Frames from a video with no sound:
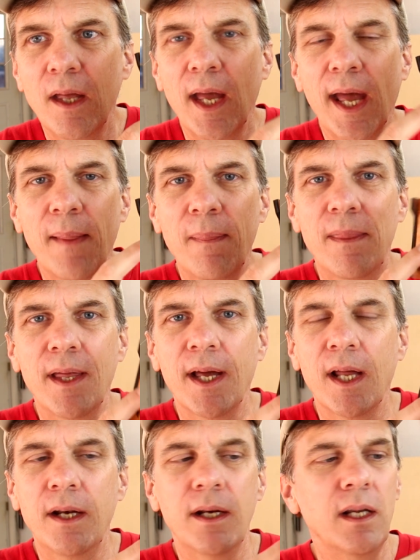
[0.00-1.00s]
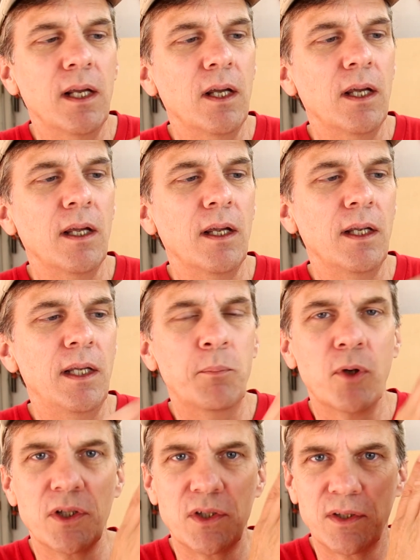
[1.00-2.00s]
And then he
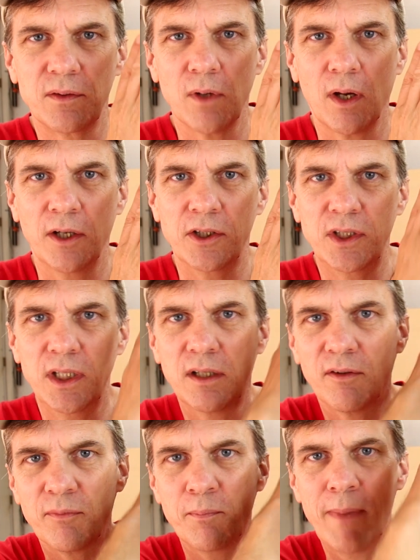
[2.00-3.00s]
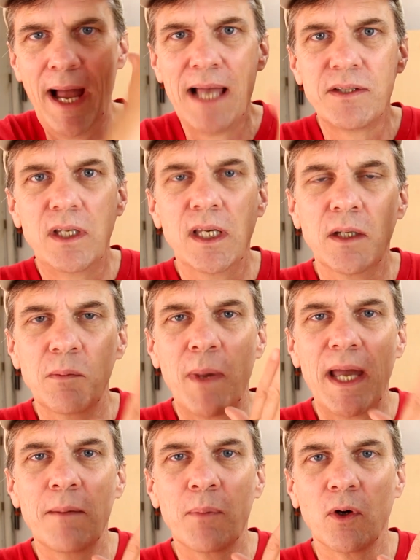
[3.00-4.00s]
puts a sheet of masking
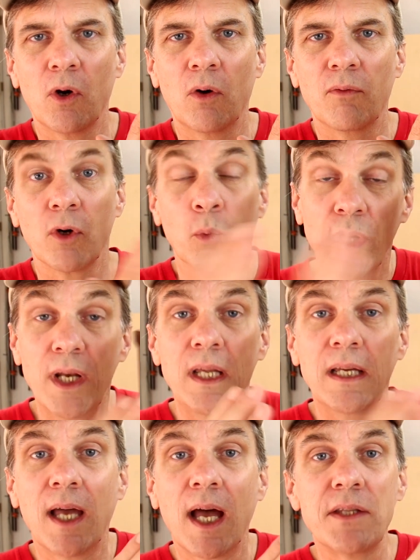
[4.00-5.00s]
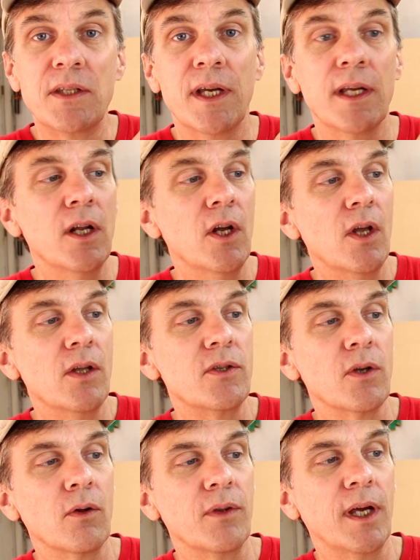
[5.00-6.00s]
paper over it when he cuts it,
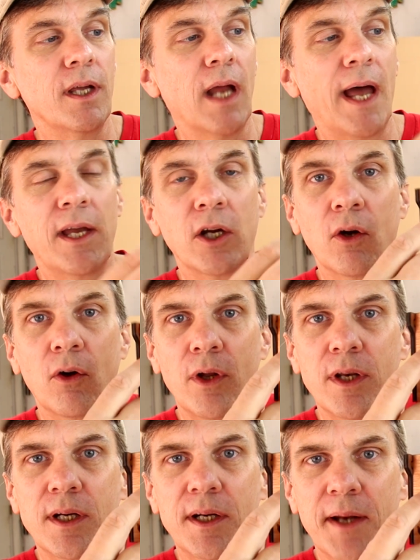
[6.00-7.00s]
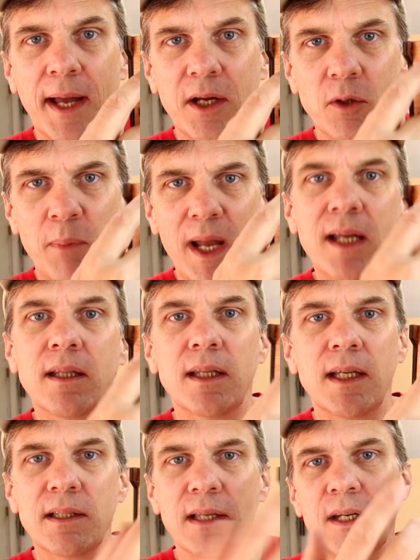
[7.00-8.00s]
so that I could go in and I could paint
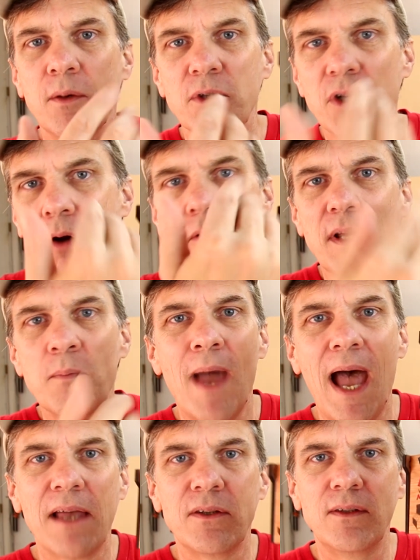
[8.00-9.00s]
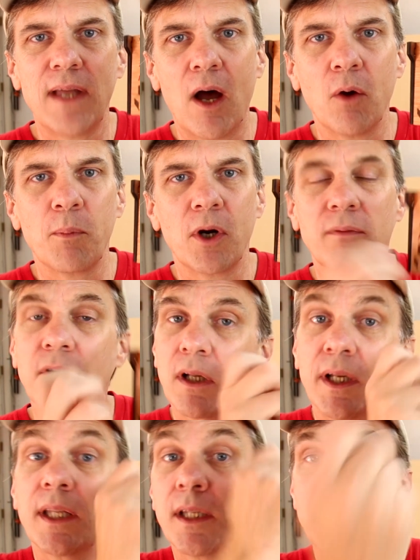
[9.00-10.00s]
these and it was already masked out
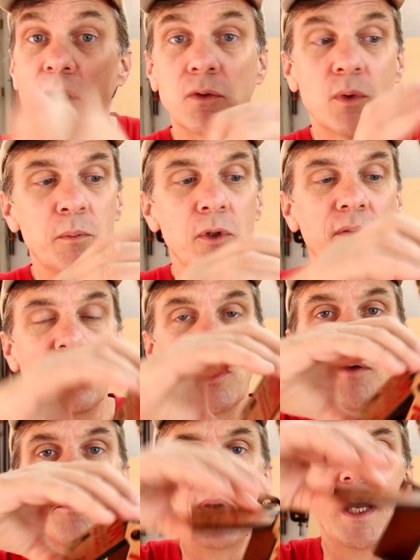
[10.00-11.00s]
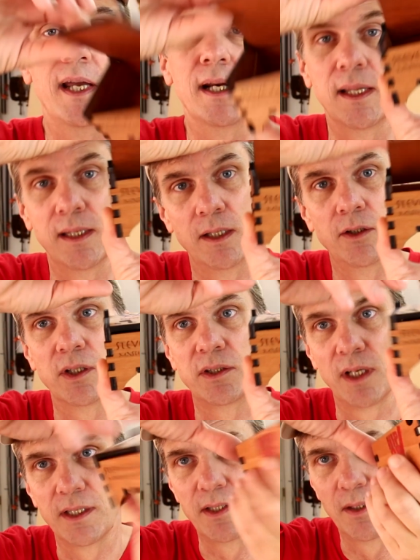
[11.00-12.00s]
perfectly, and then just remove the paint and then
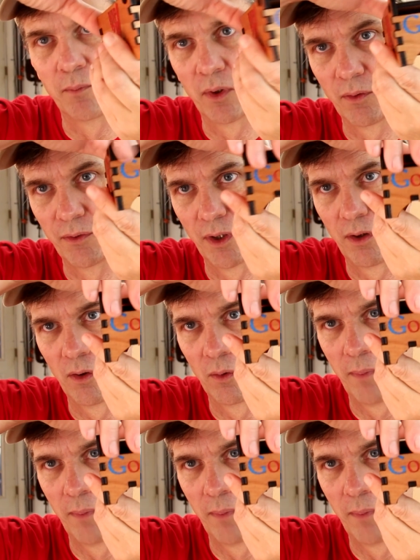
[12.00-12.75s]
just assemble the whole